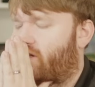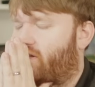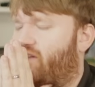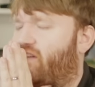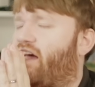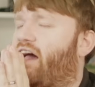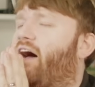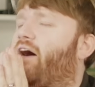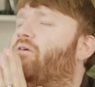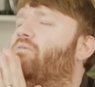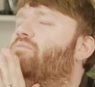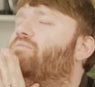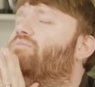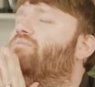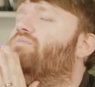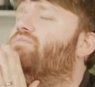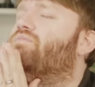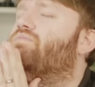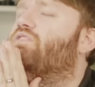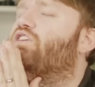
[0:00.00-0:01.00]
Now,
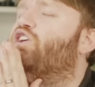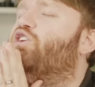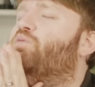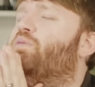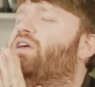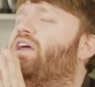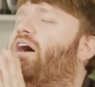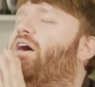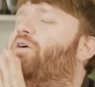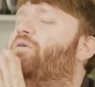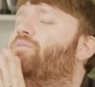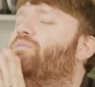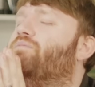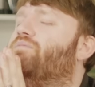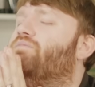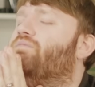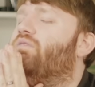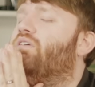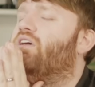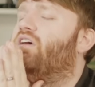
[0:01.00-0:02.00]
hear me out.
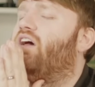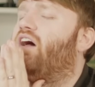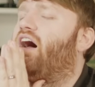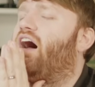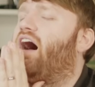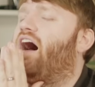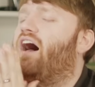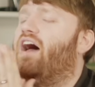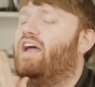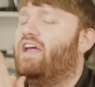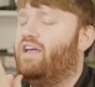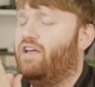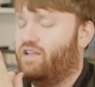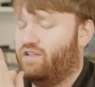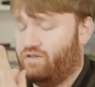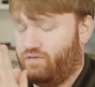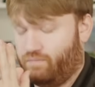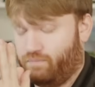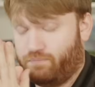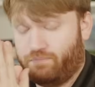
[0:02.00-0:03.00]
I
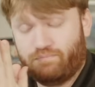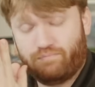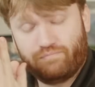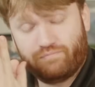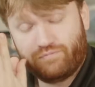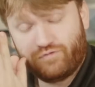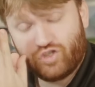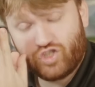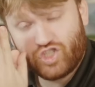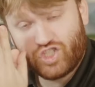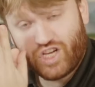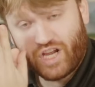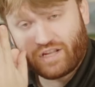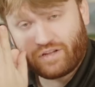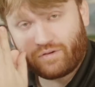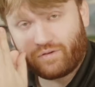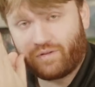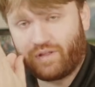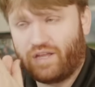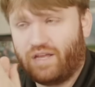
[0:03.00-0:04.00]

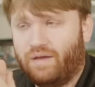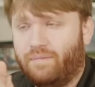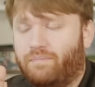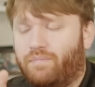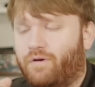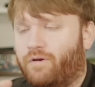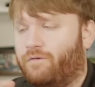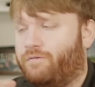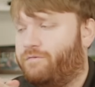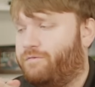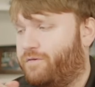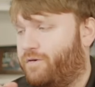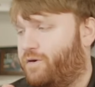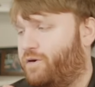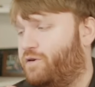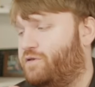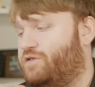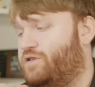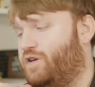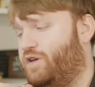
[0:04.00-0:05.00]
generally
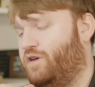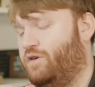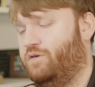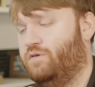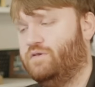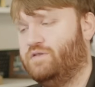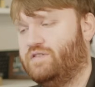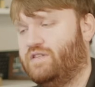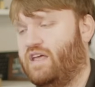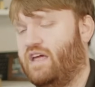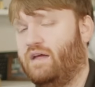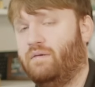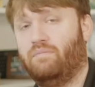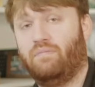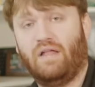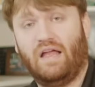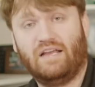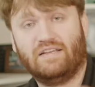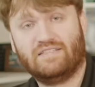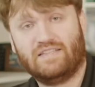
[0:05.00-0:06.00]
prefer to use like
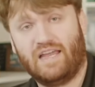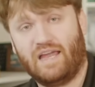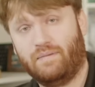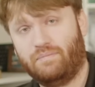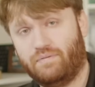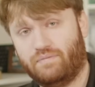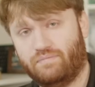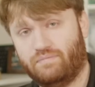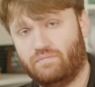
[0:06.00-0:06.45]
Plex Amp